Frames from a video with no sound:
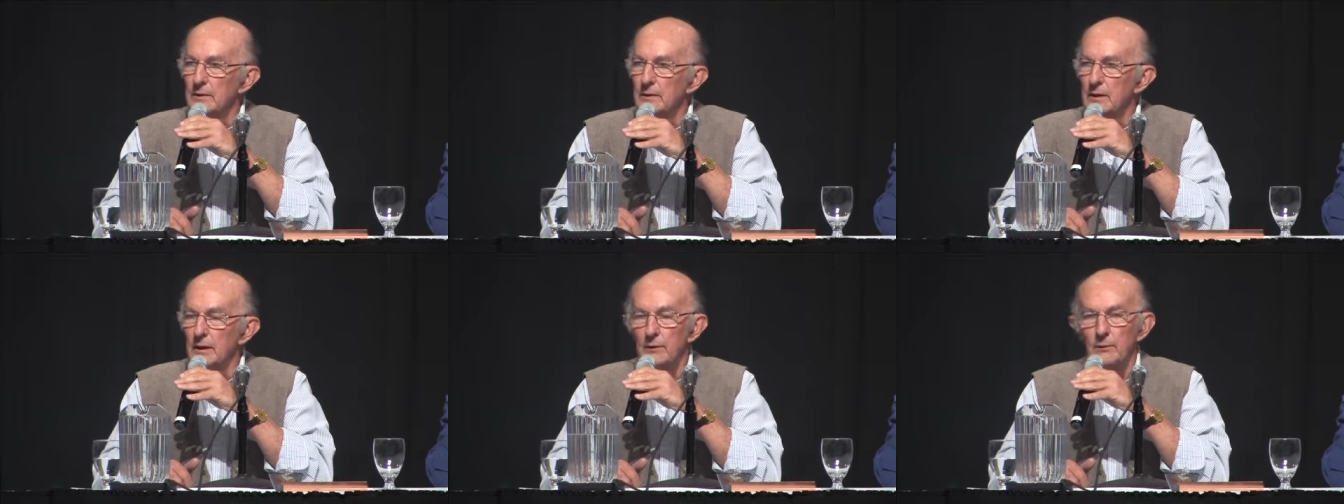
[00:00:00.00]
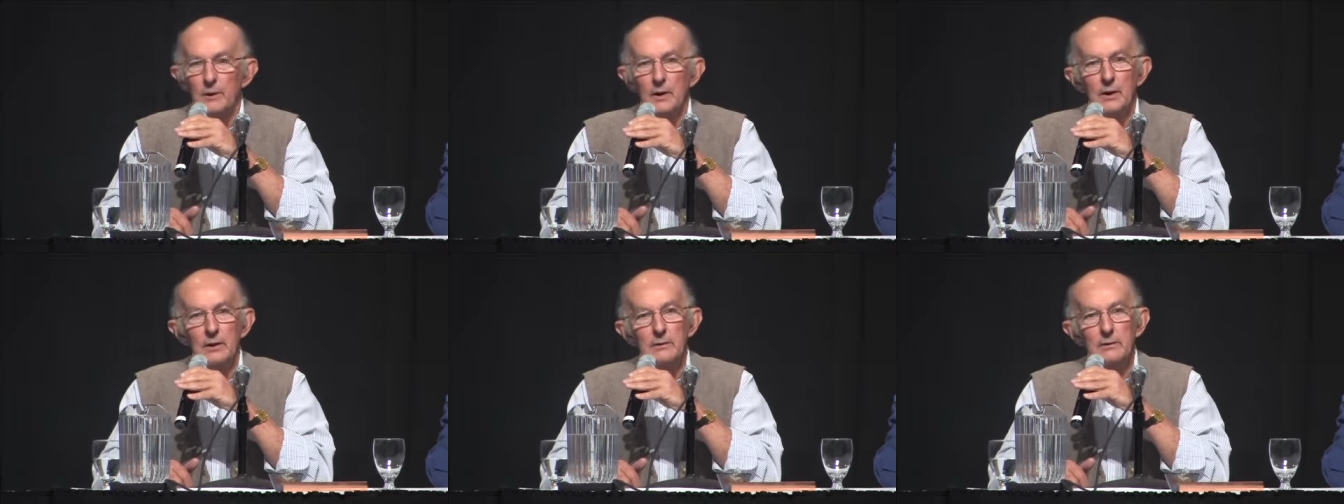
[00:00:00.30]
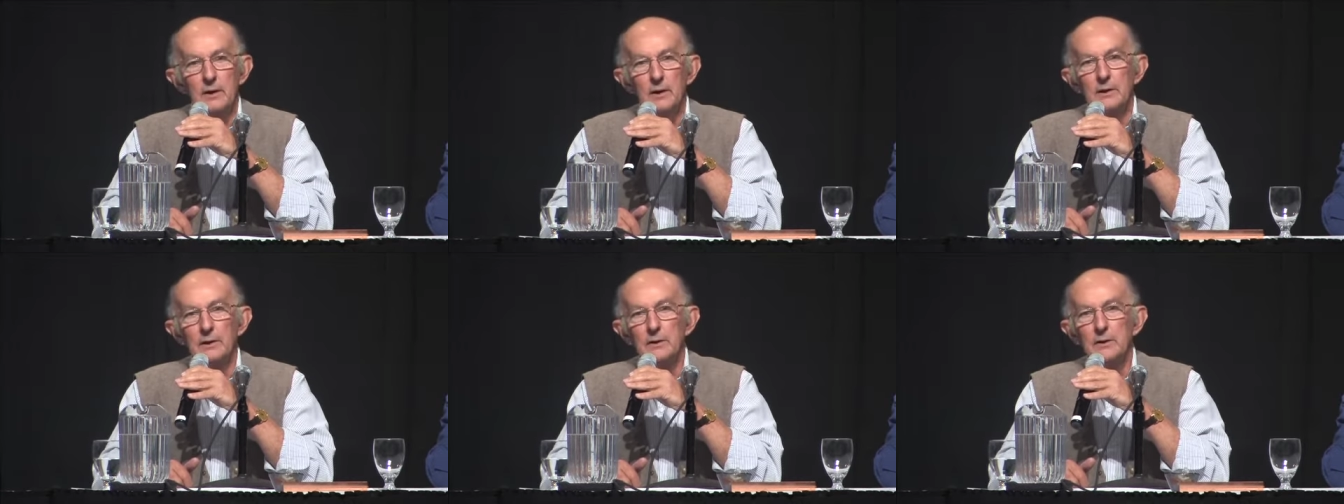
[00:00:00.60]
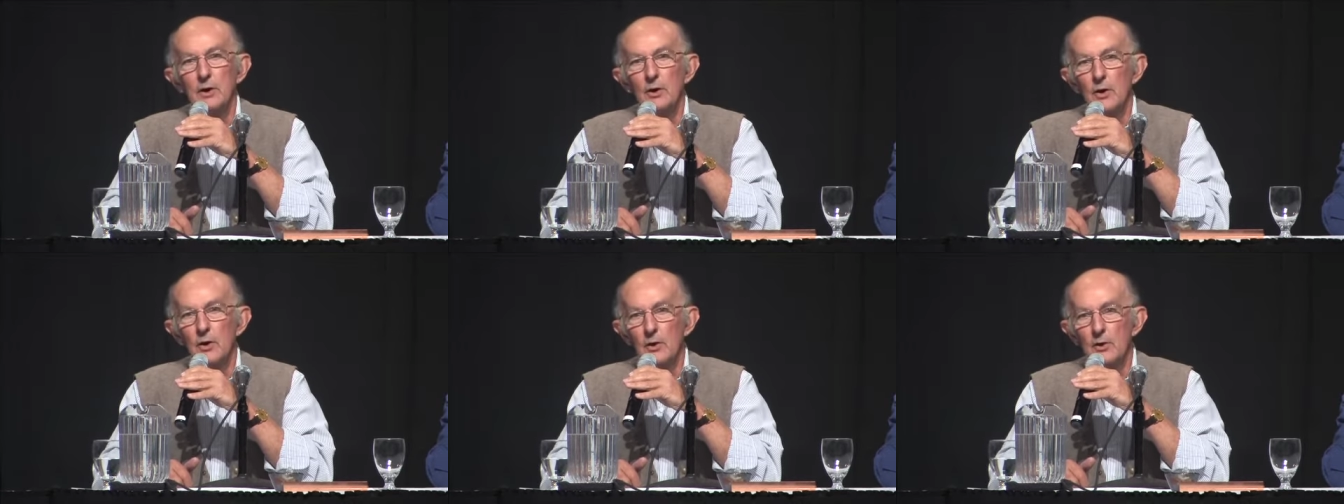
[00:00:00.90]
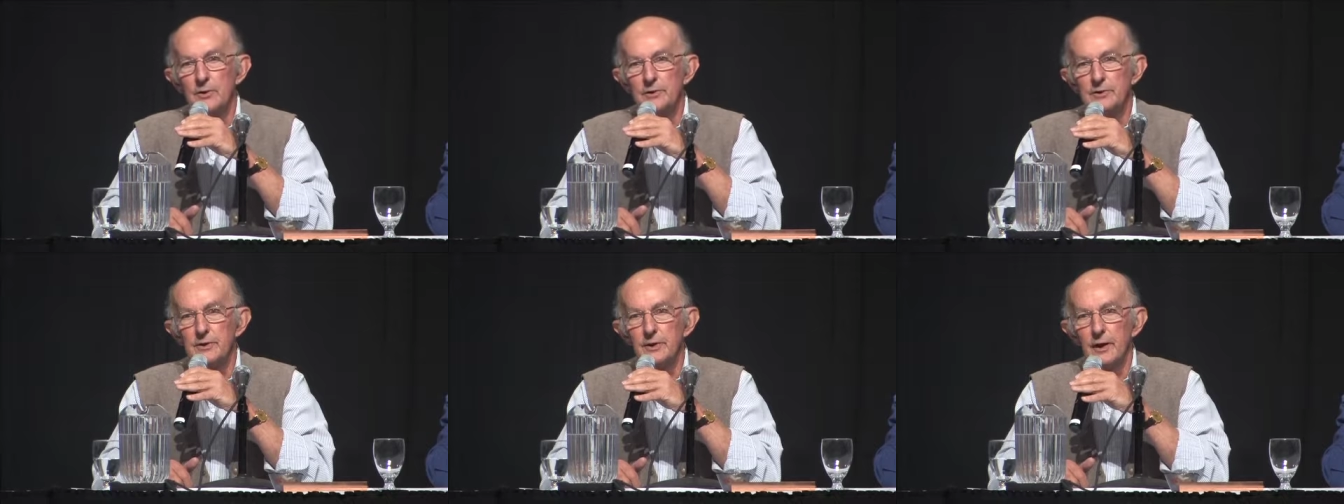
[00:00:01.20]
it, it
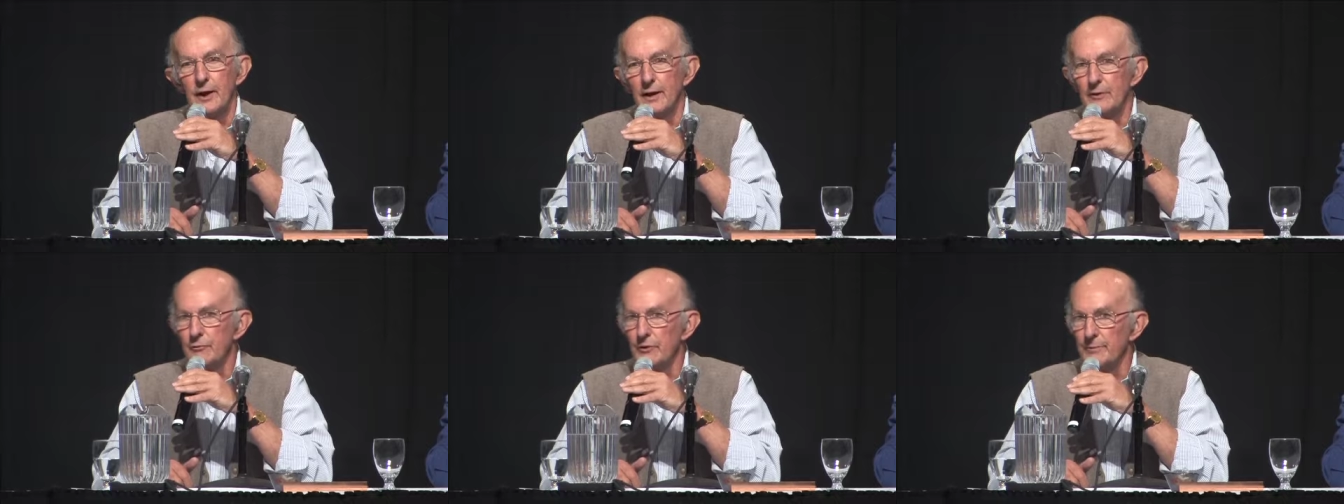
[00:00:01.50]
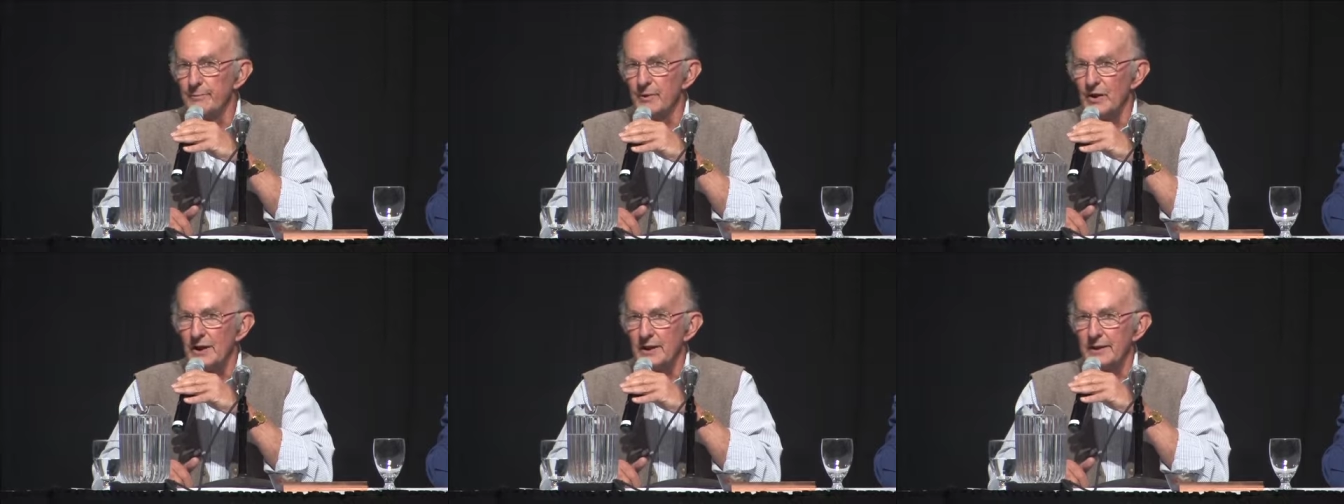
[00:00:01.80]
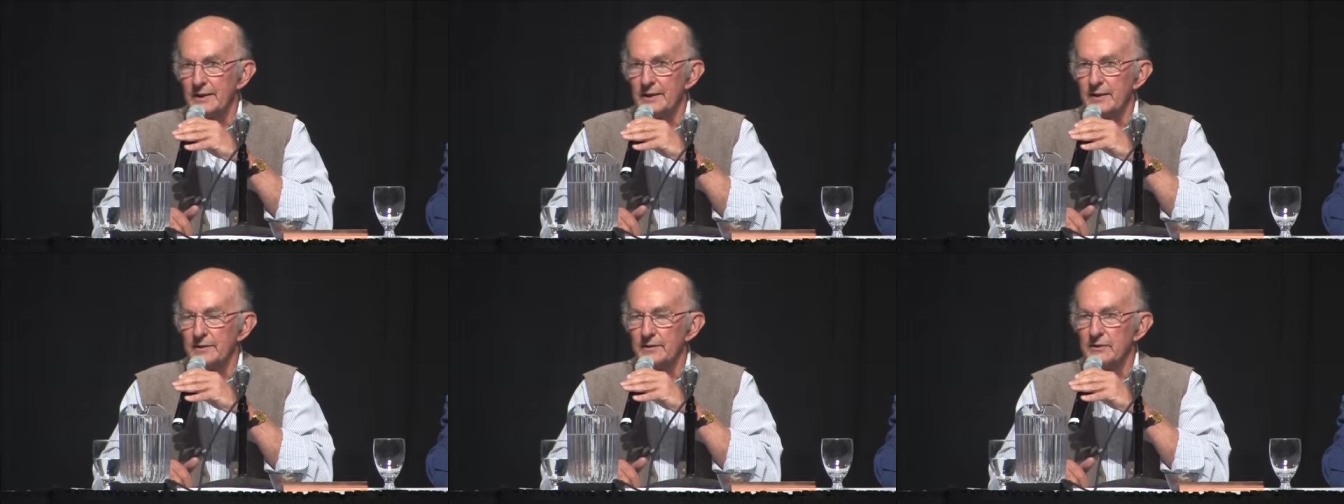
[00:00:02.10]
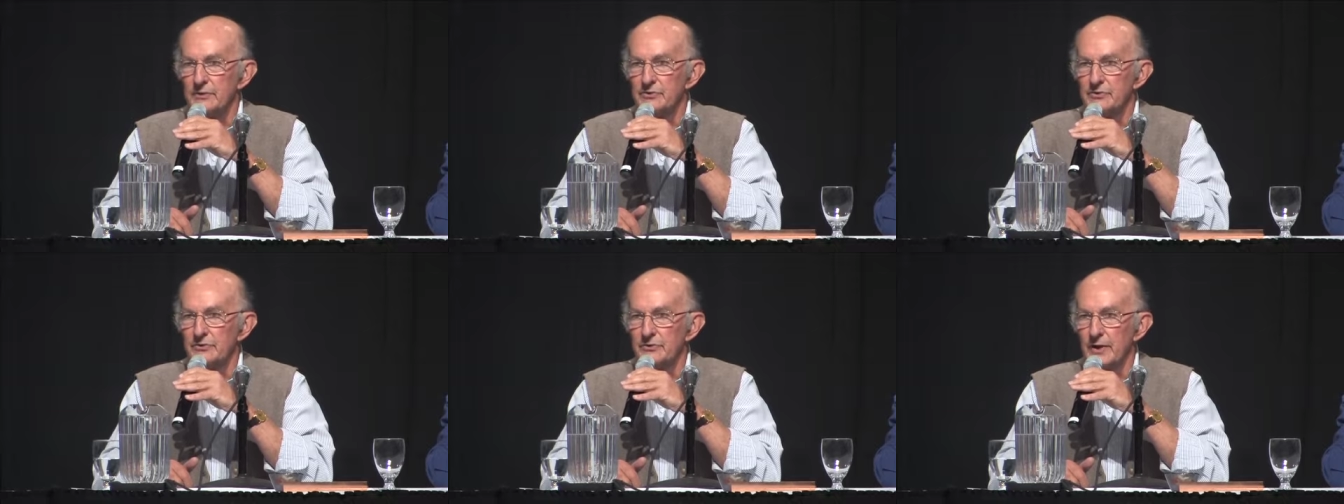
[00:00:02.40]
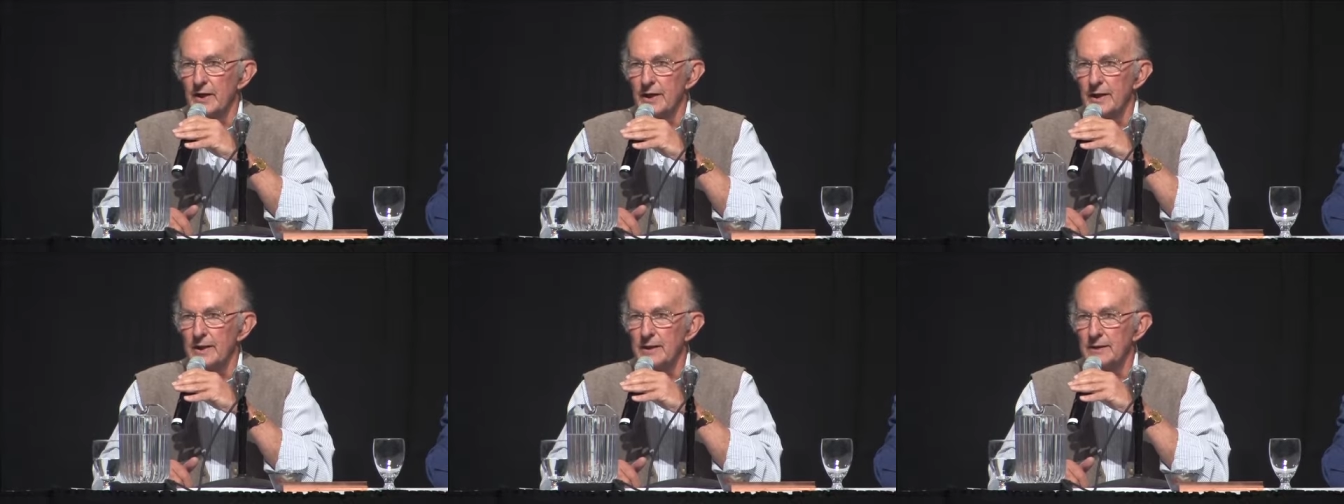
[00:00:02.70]
occurred to everybody in the
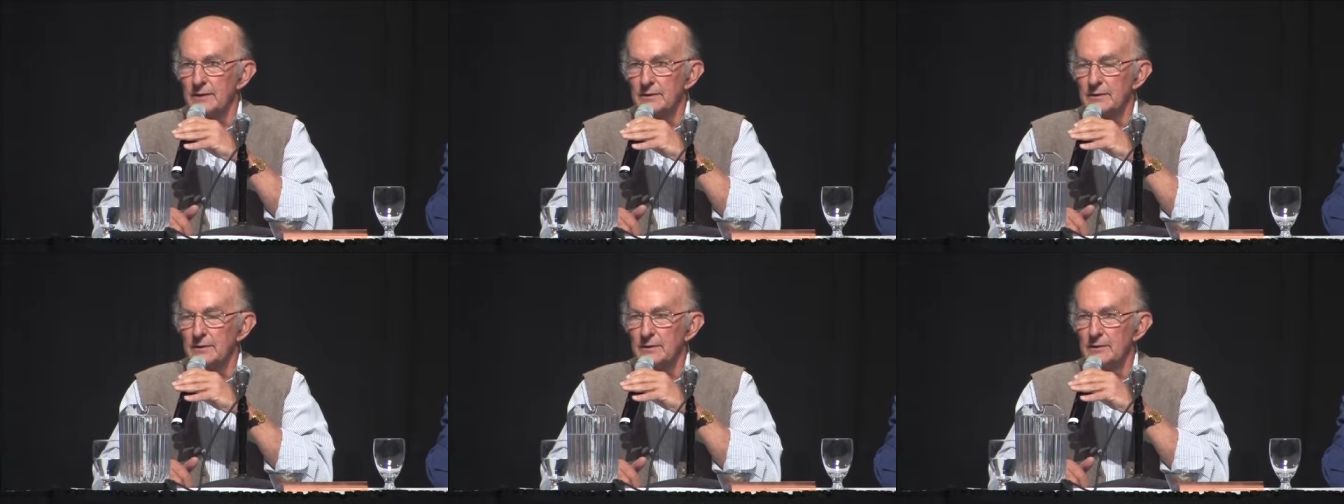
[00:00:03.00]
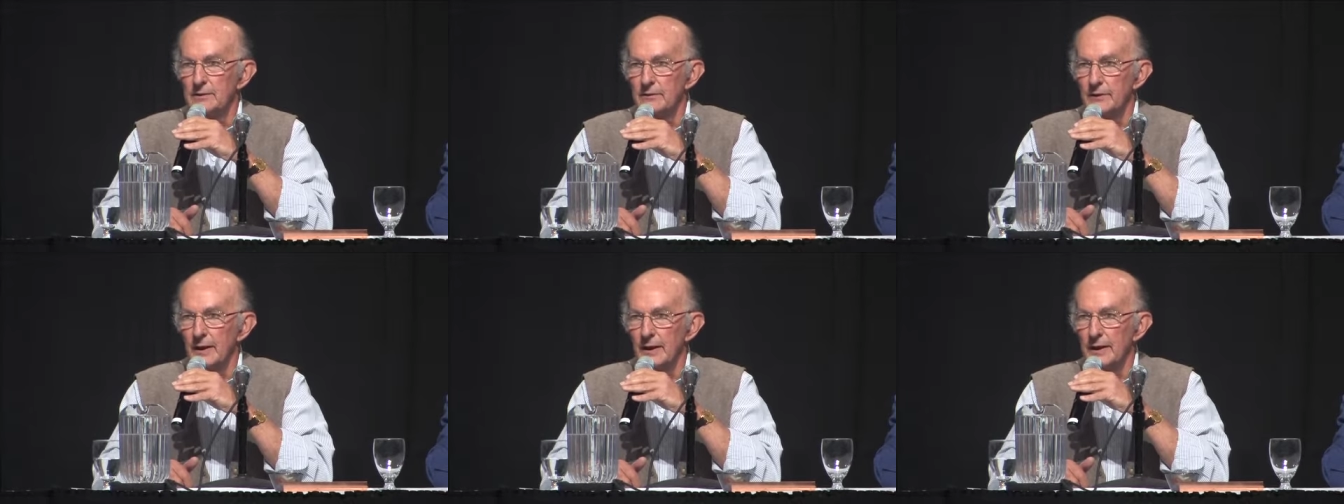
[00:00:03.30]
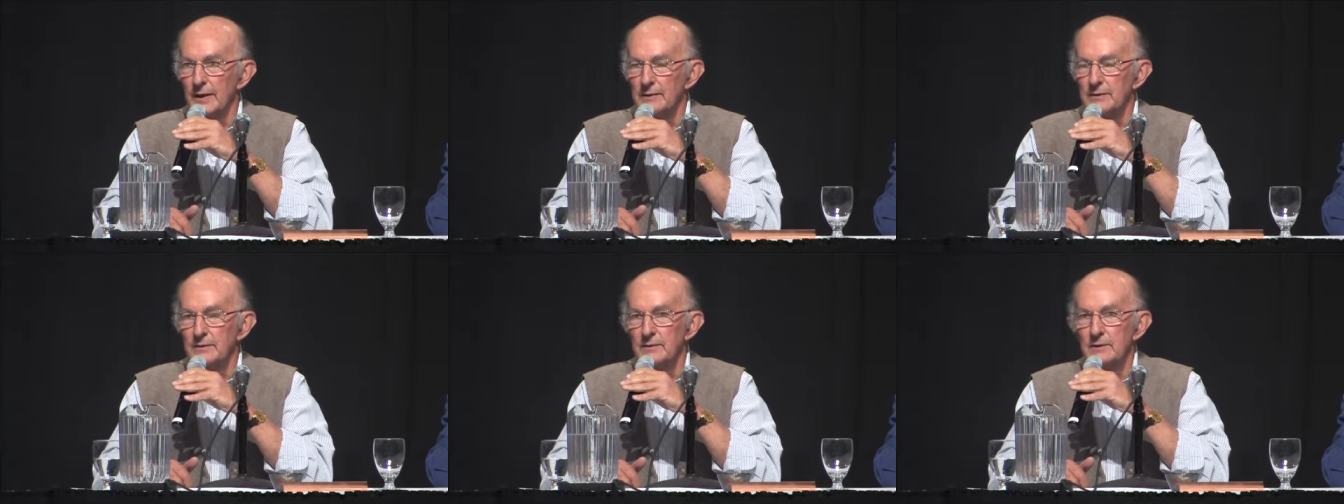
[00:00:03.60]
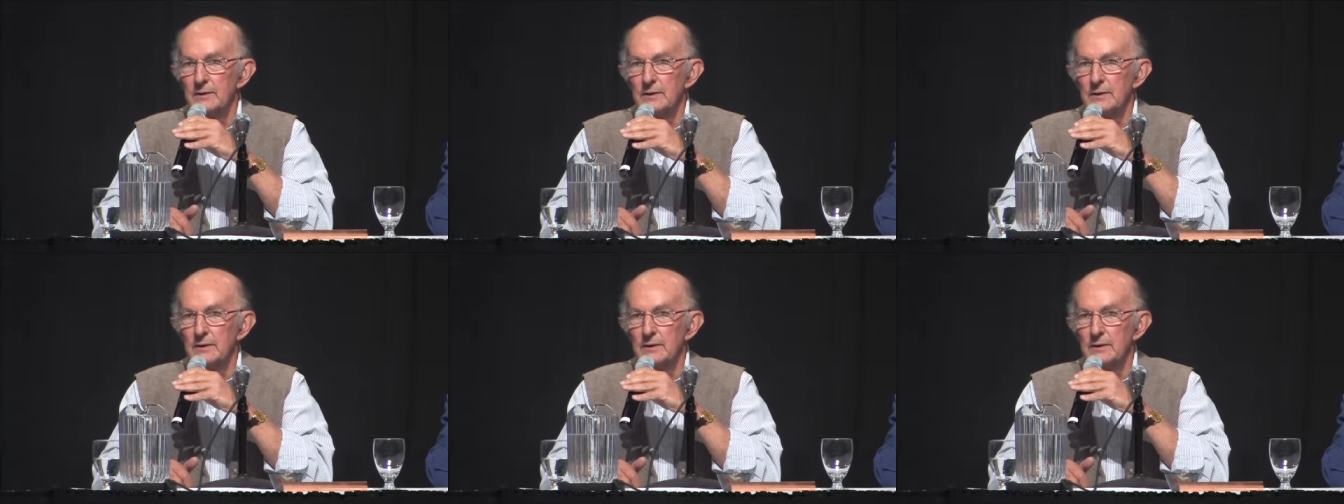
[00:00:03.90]
state that